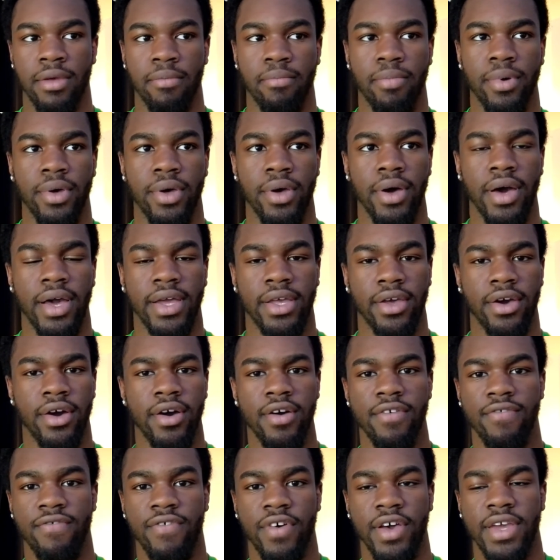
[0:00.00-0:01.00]
but I
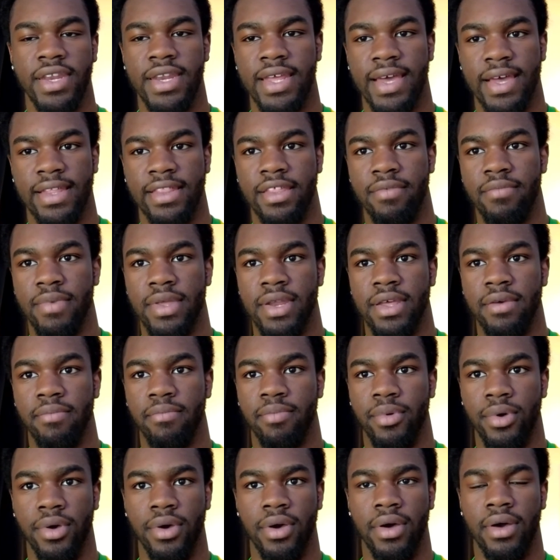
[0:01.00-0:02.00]
can't find it at the minute
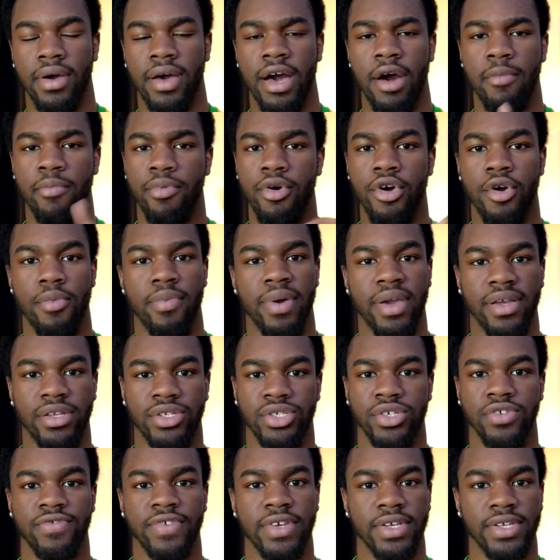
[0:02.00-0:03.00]
but I'll put a
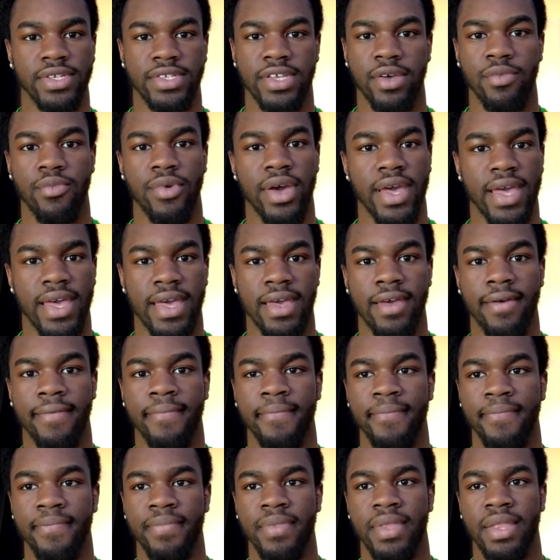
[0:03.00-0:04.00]
picture of it somewhere here
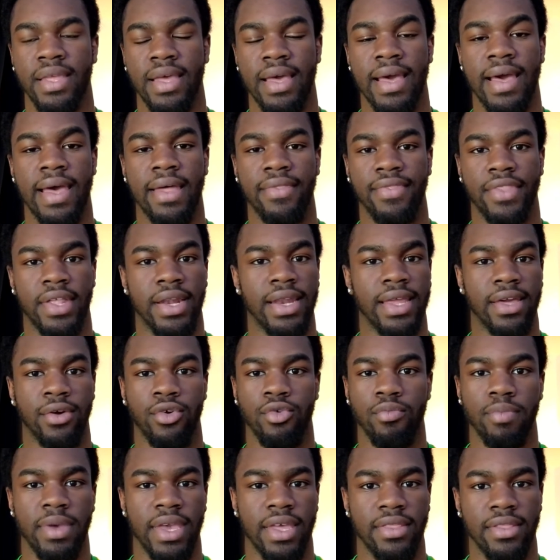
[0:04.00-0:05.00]
and the link
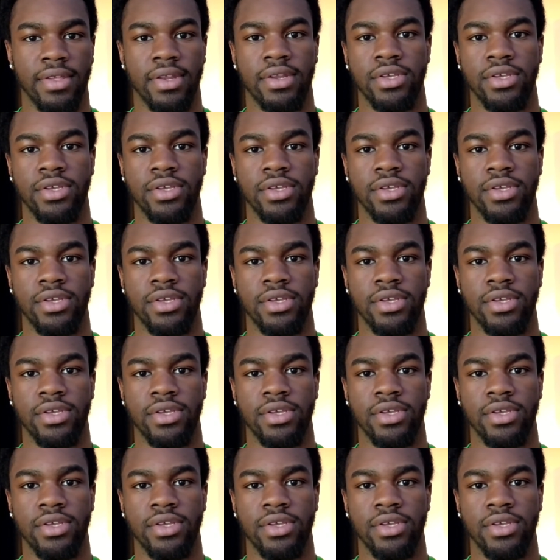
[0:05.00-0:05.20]
will be in the